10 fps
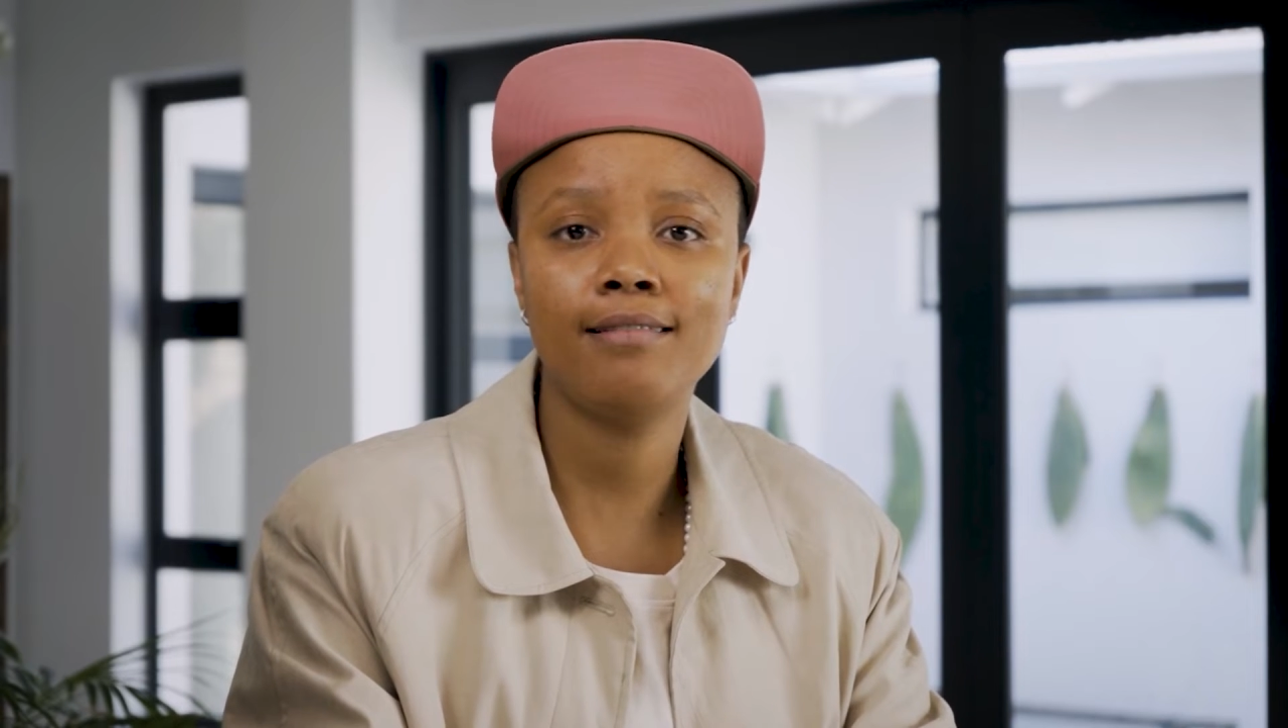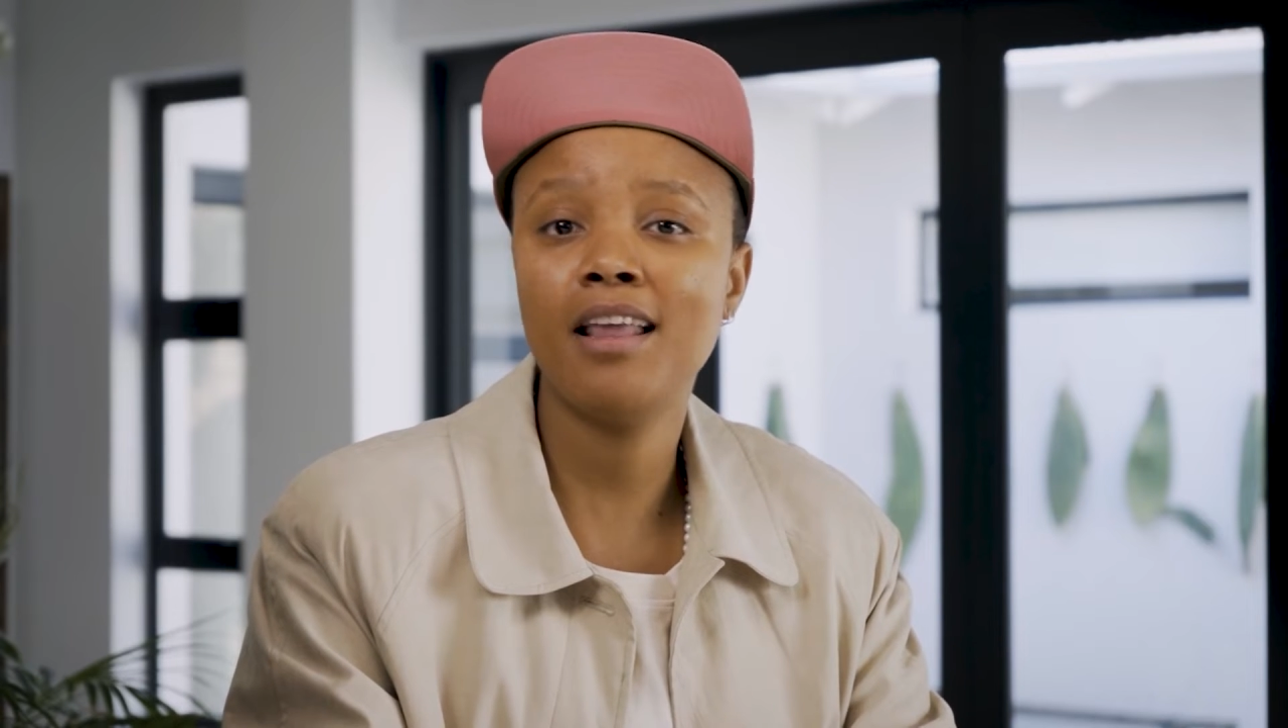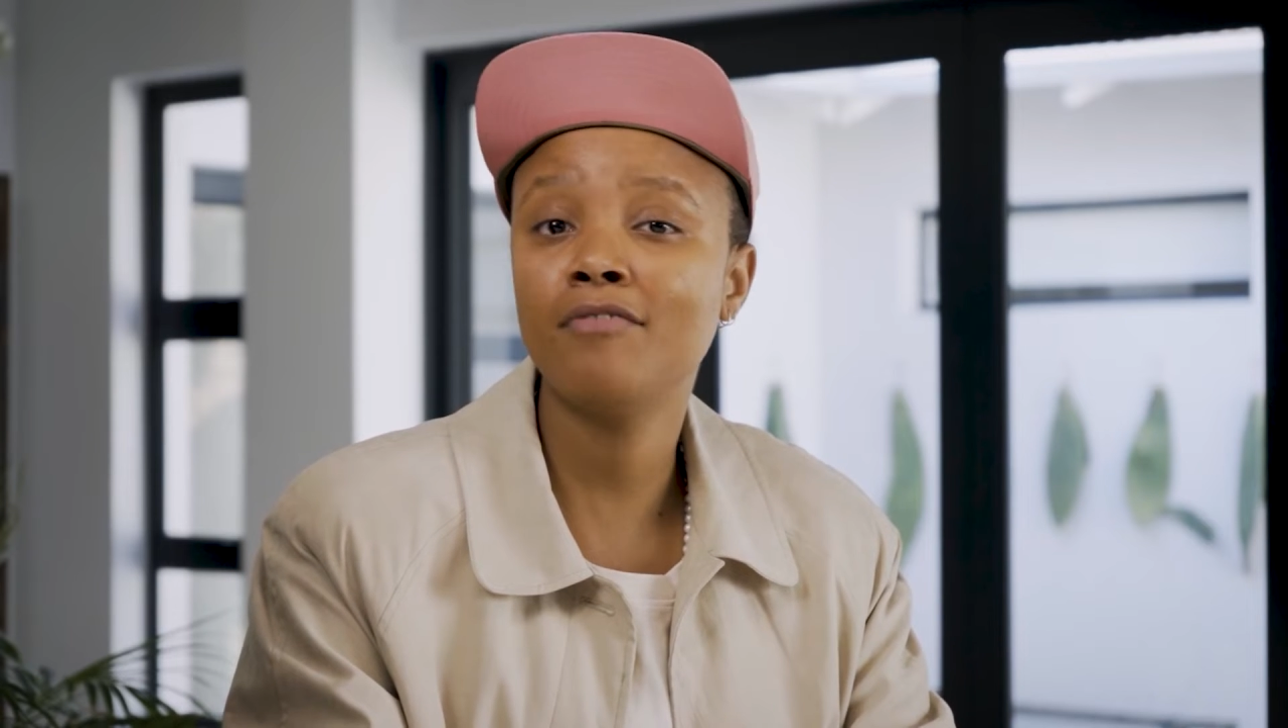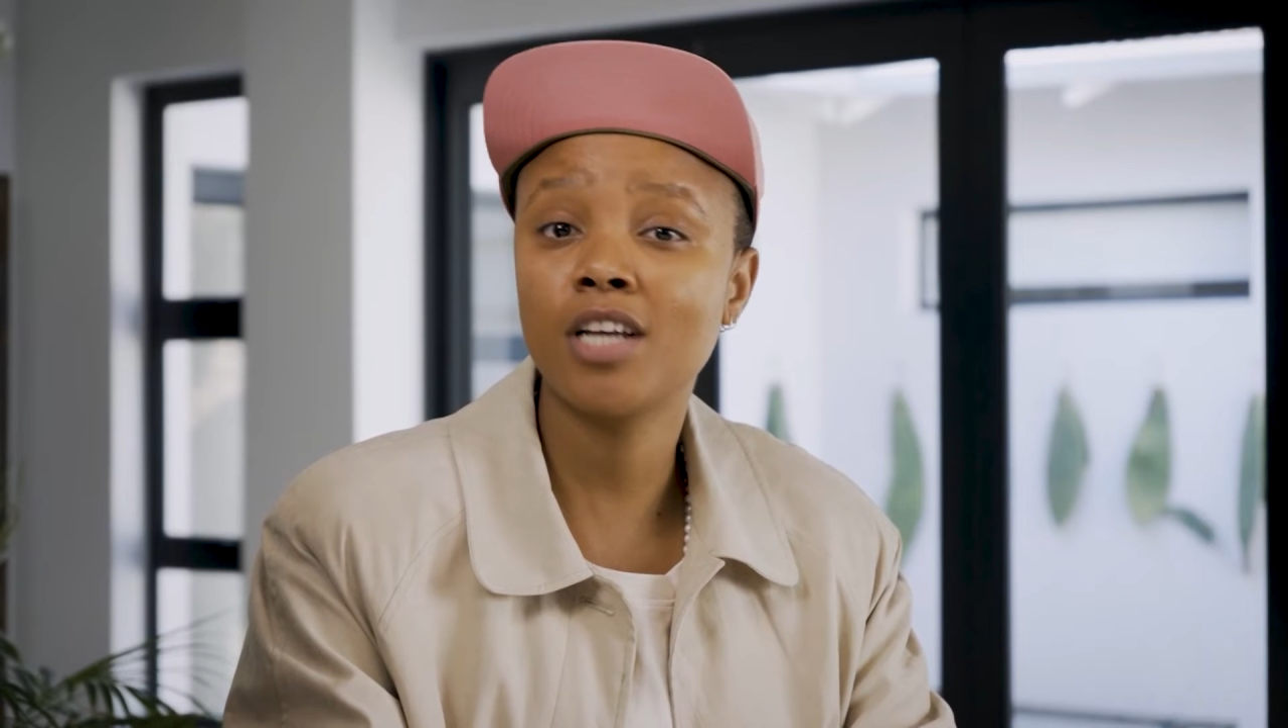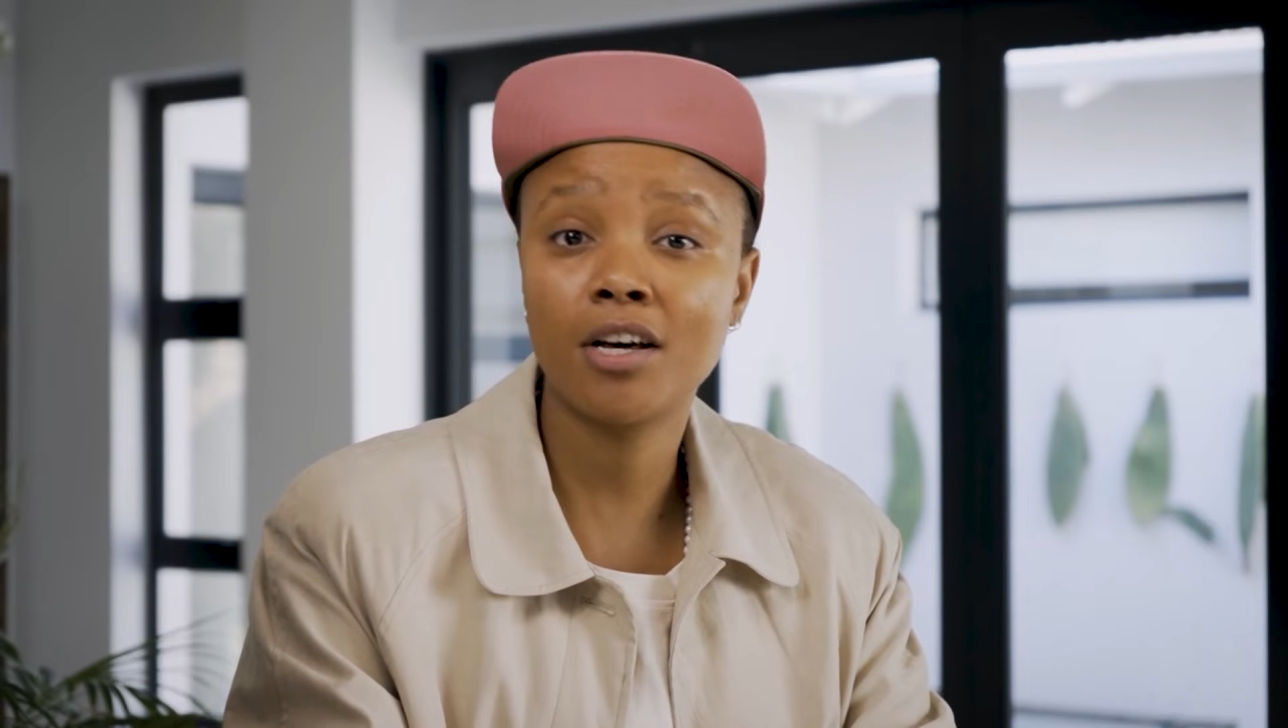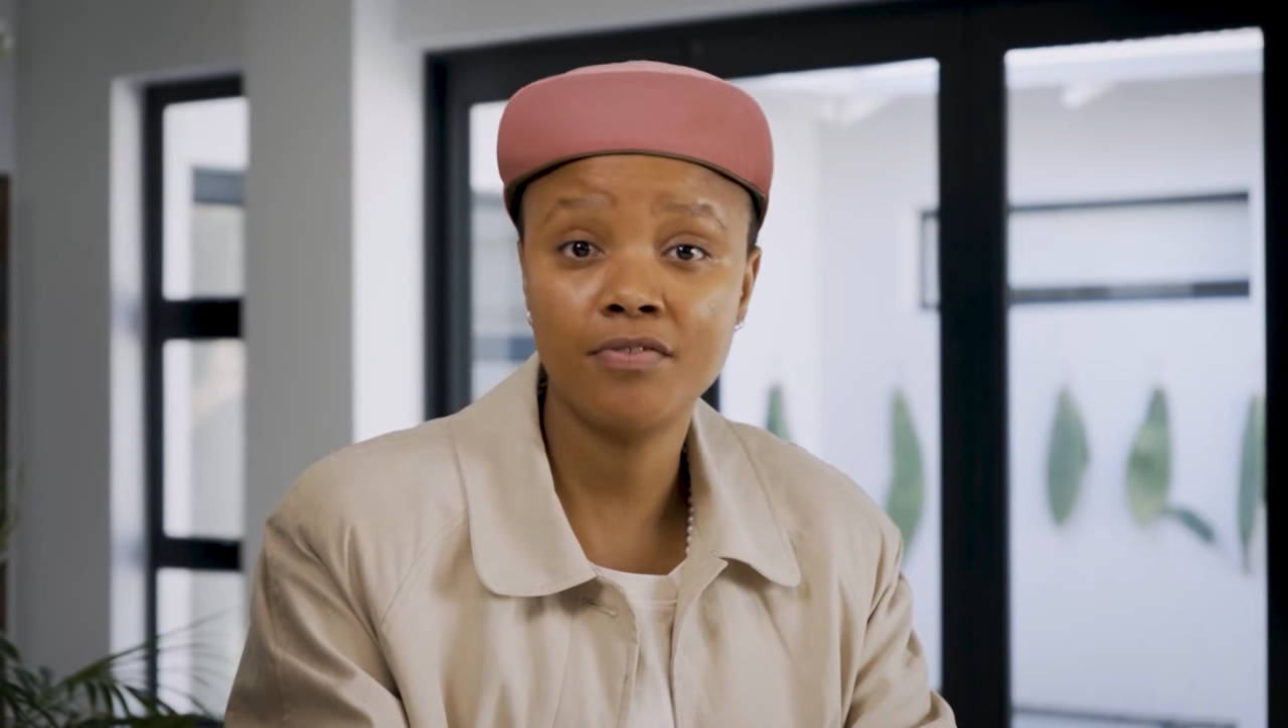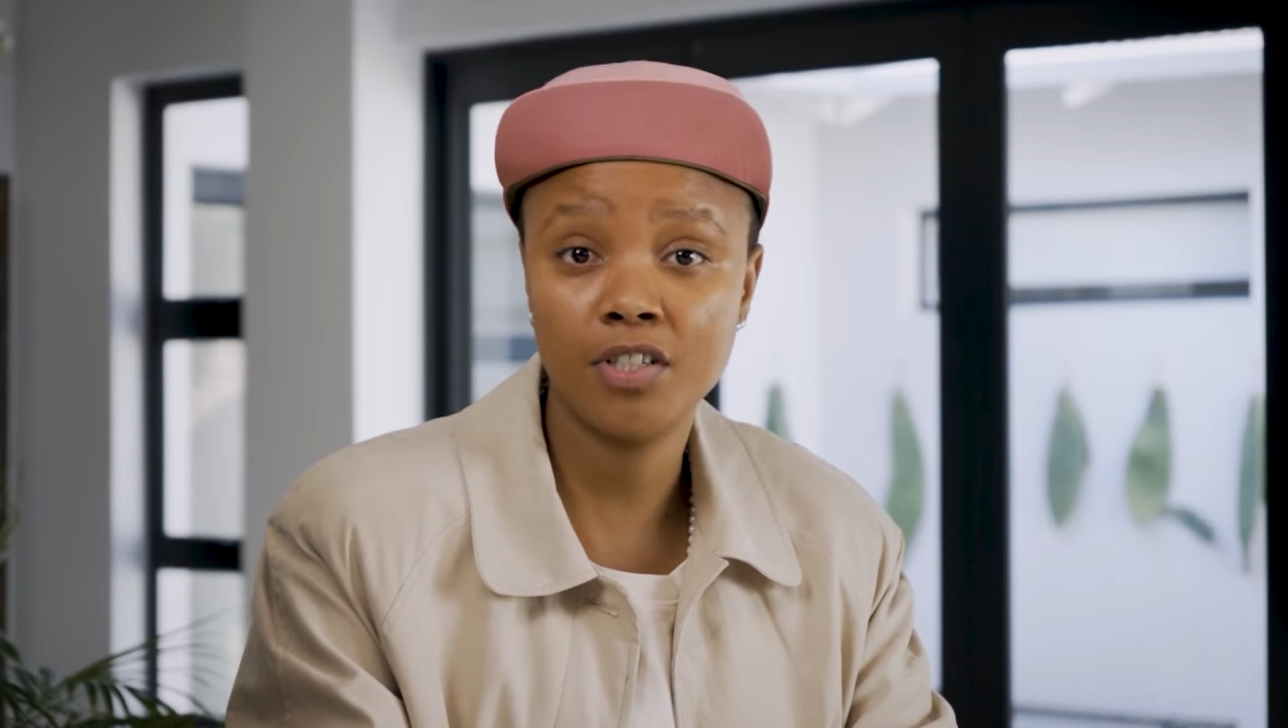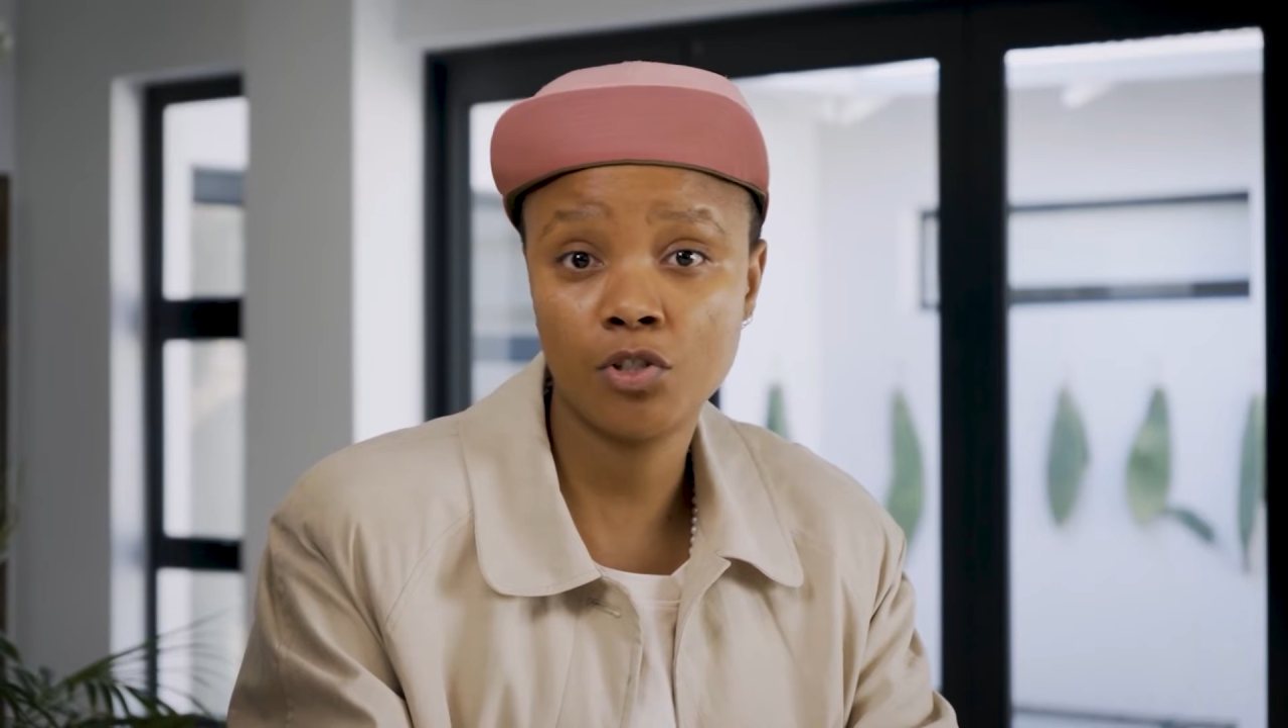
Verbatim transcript: left out of